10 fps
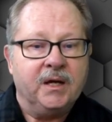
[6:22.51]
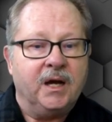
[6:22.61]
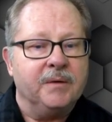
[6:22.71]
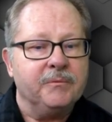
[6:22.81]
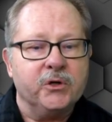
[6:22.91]

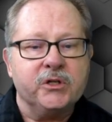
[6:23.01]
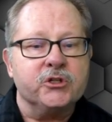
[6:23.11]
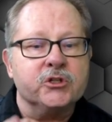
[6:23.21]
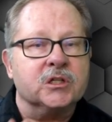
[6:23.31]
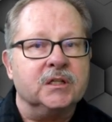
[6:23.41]
I'm going to
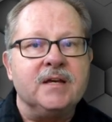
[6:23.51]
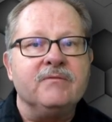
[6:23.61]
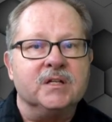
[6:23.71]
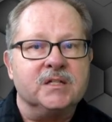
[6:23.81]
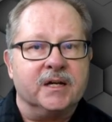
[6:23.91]
just
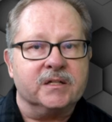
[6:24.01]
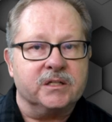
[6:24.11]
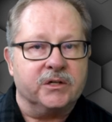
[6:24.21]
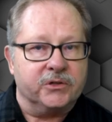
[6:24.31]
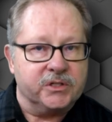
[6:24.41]
leave the text
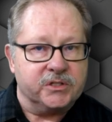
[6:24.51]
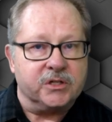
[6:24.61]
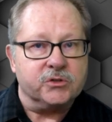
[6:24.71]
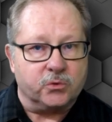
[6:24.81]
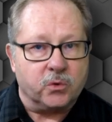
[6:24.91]
there that
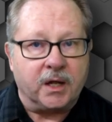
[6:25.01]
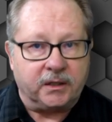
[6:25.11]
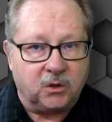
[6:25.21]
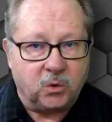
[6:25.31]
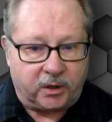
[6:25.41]
says
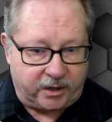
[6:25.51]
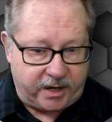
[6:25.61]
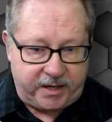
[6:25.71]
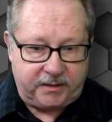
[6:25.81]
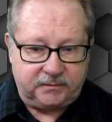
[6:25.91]
run
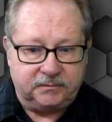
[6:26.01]
query.